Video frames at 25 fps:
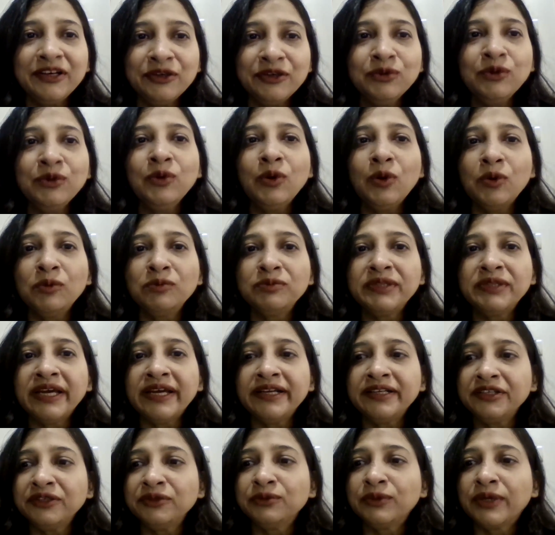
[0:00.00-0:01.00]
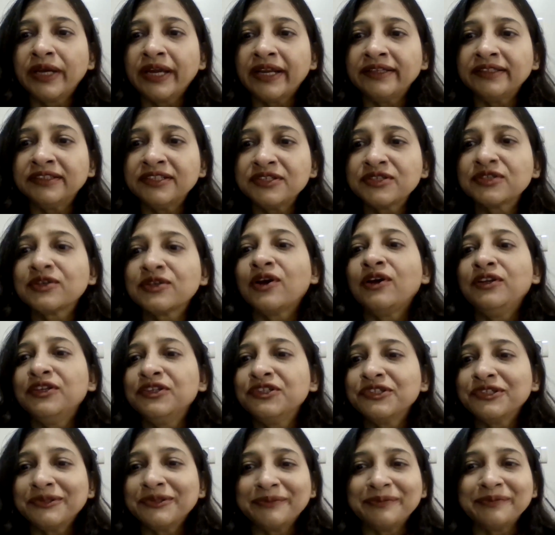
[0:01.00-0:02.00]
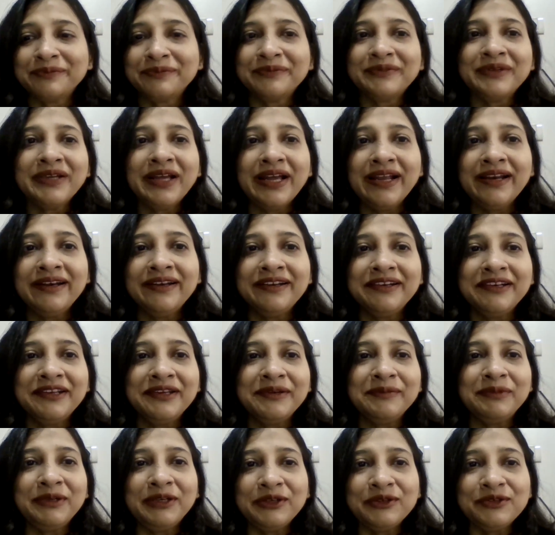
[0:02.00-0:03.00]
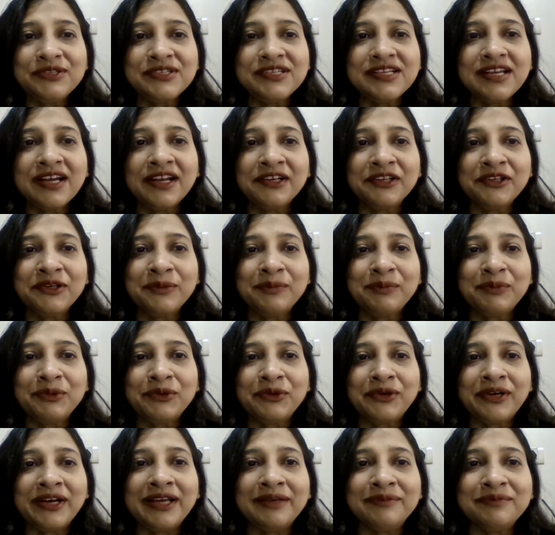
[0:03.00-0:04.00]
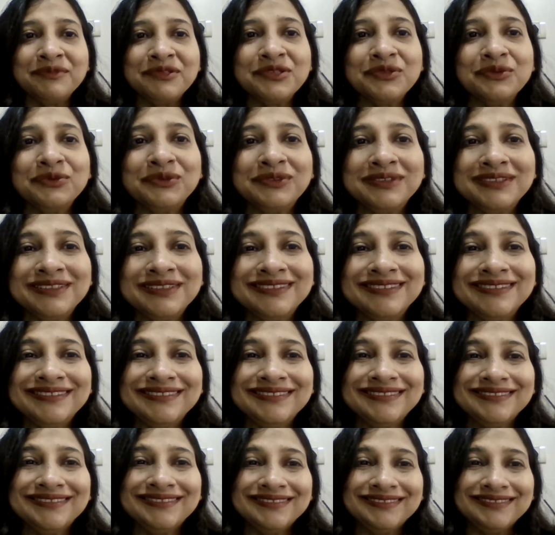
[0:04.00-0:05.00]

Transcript: And I do hope that you get the scholarship and are able to start your program soon.